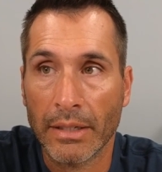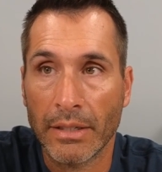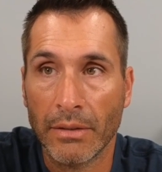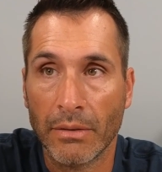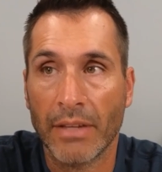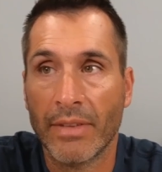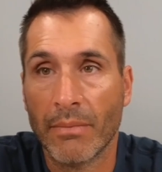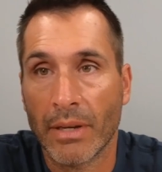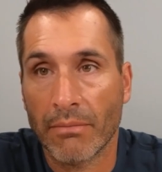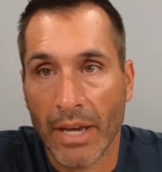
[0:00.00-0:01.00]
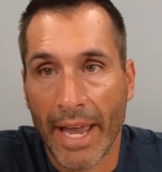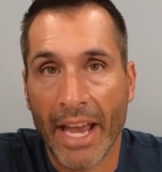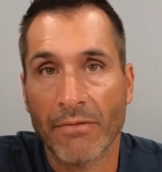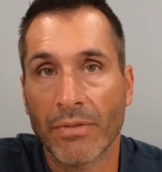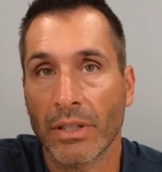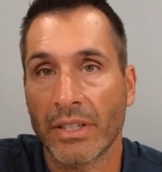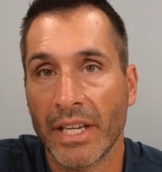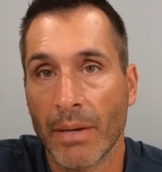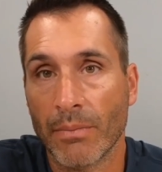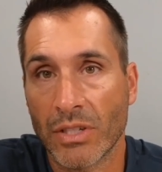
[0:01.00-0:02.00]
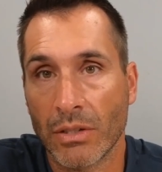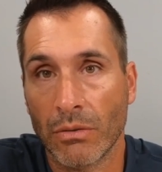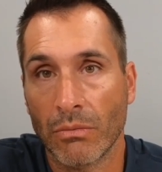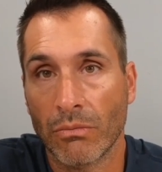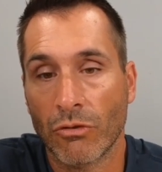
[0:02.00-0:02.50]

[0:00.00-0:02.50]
to give them a, a handful of tips to